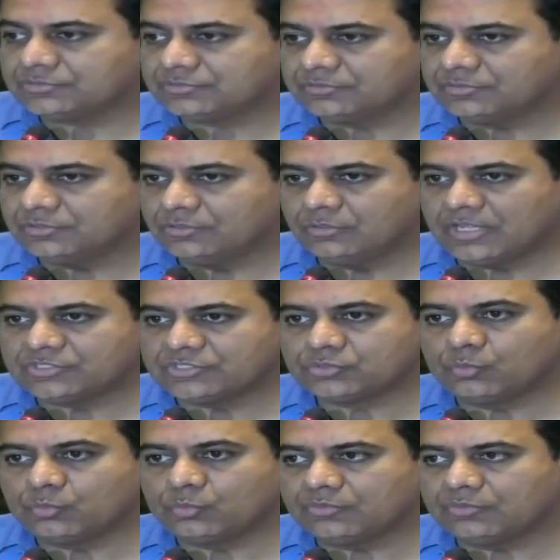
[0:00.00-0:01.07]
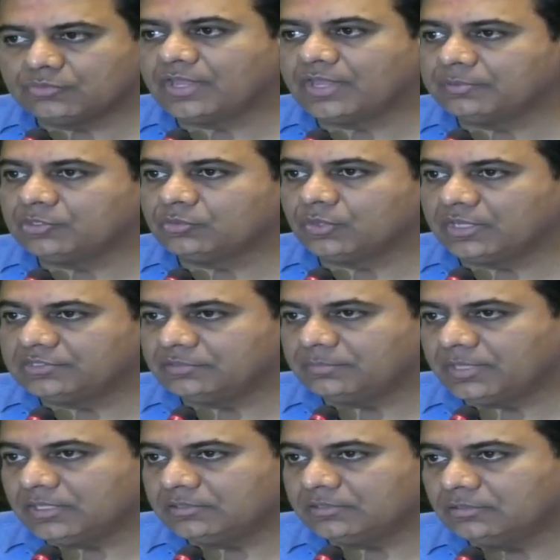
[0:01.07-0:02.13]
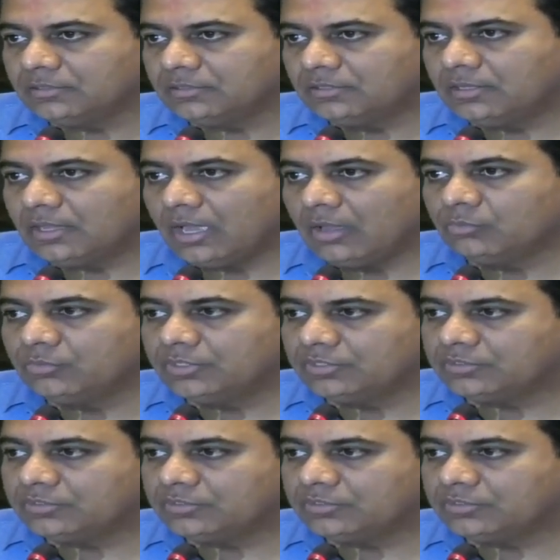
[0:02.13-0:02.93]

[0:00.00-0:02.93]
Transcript: you know, as to what would happen to Hyderabad, how would it,